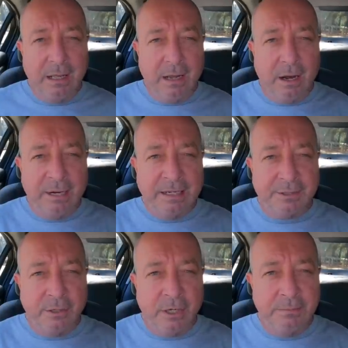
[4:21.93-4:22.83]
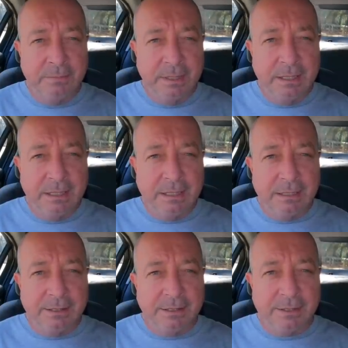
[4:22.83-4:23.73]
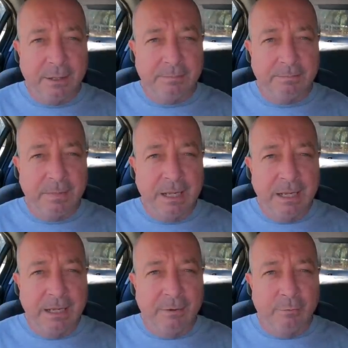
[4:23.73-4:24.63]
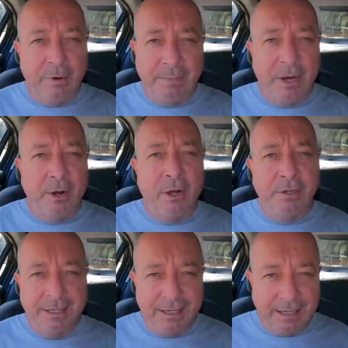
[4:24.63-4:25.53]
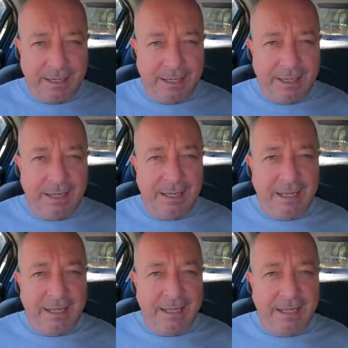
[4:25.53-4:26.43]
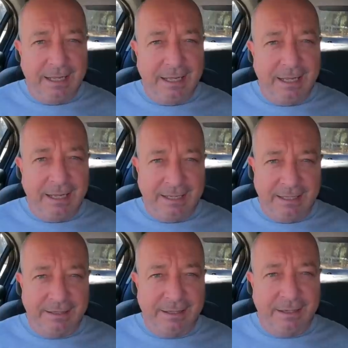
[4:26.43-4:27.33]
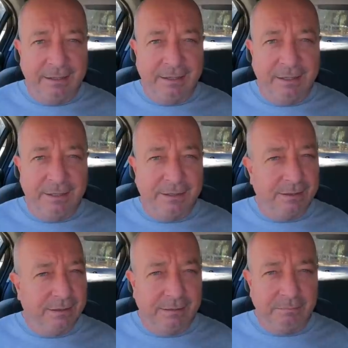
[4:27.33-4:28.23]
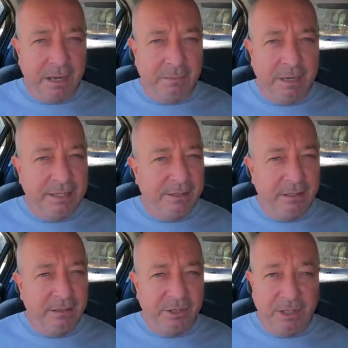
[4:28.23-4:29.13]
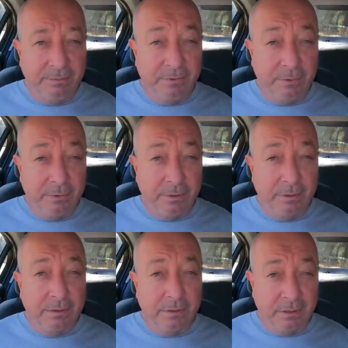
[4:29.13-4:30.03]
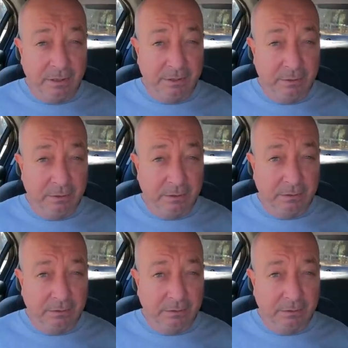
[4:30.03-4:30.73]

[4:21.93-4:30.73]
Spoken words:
I reckon it's time to stop rabbiting on and get stuck into this amazing cheap food. Let's do it.